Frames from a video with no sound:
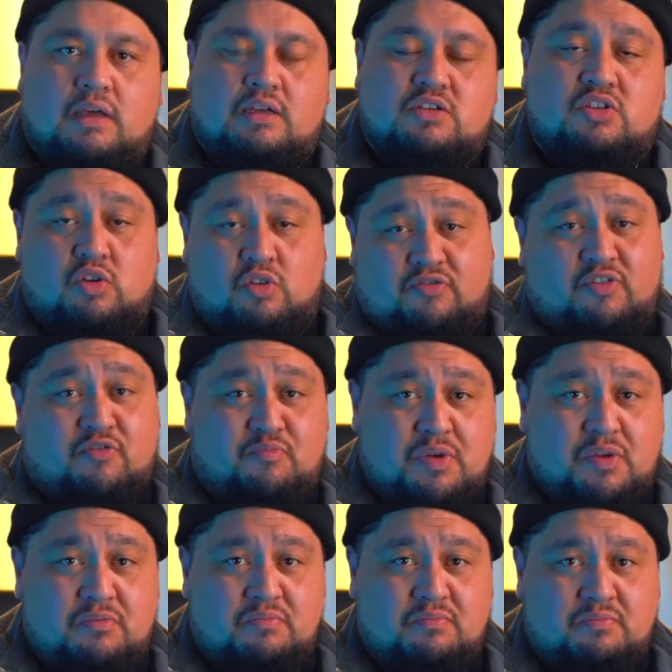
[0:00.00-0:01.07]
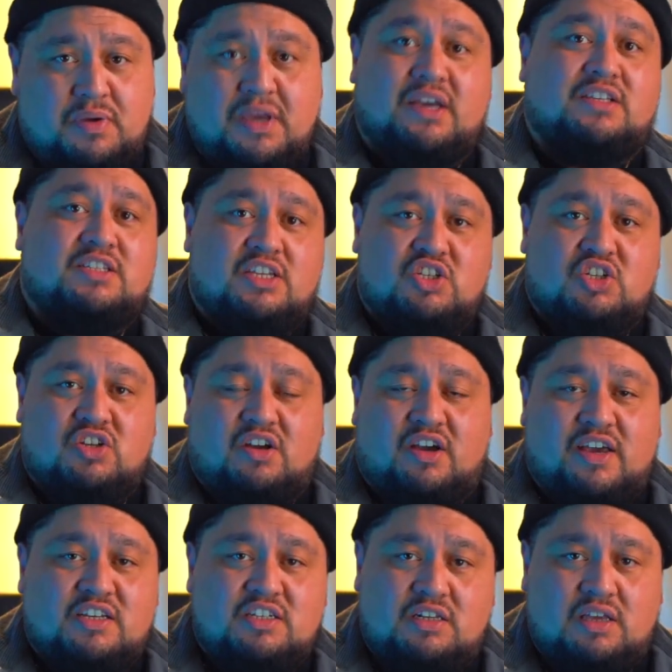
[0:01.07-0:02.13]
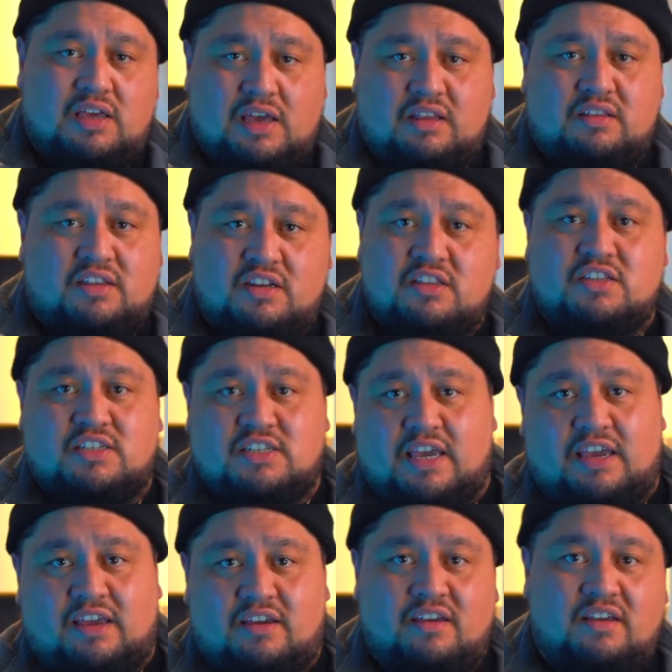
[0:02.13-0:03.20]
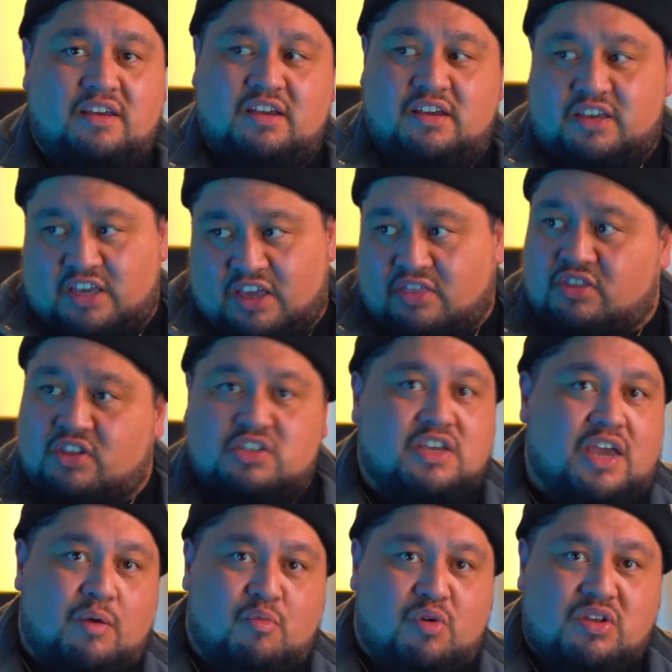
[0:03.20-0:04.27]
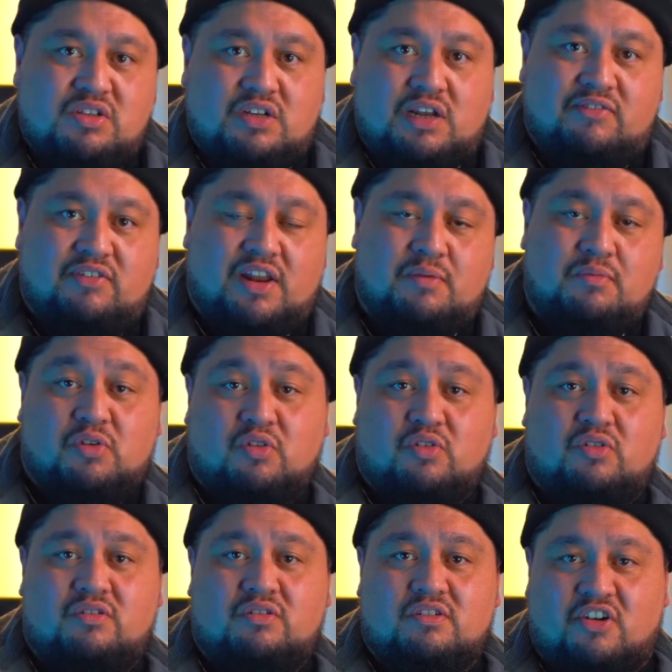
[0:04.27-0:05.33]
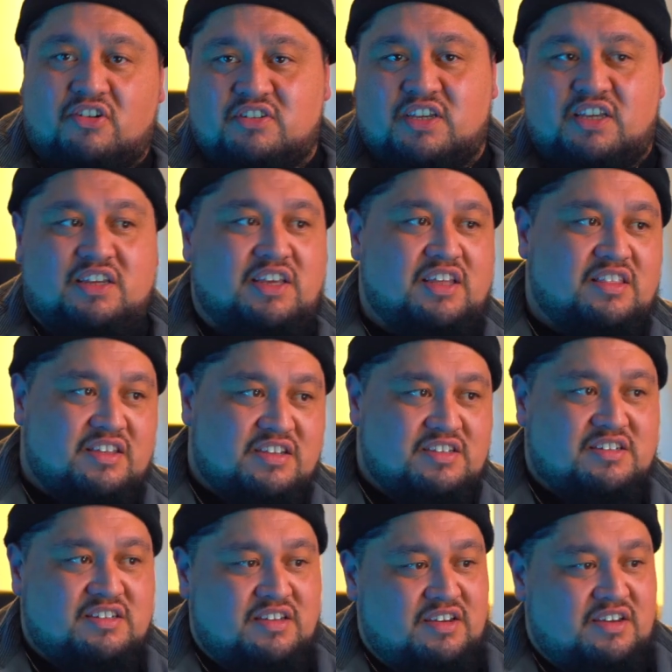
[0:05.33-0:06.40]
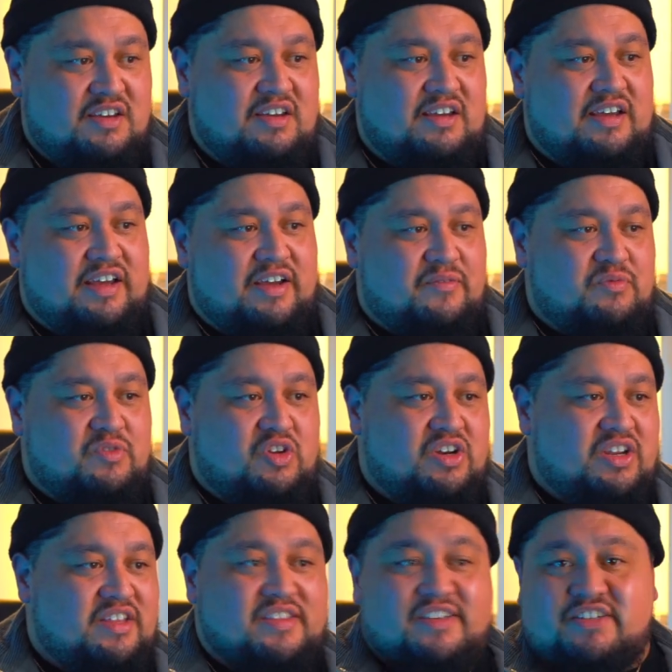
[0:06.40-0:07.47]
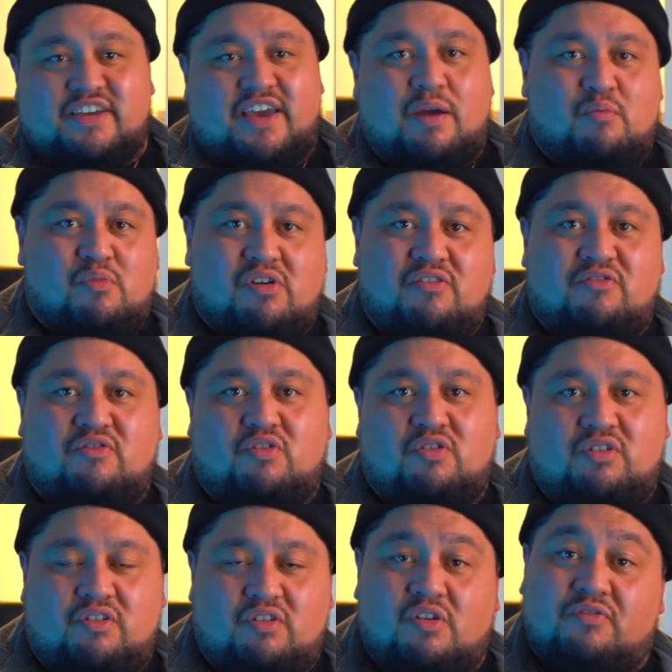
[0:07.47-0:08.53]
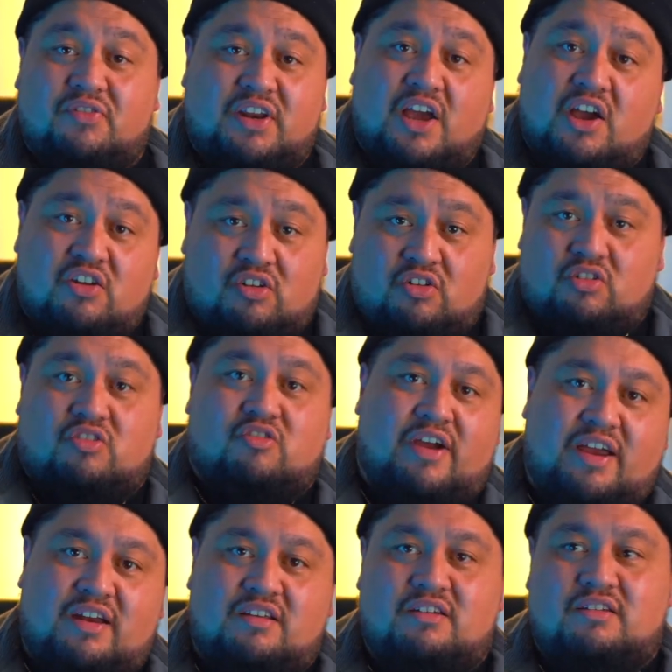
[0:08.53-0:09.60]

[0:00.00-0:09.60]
So if you've been paying attention, I actually didn't say get this camera to level up your content, get this, you need this camera for your video to look great.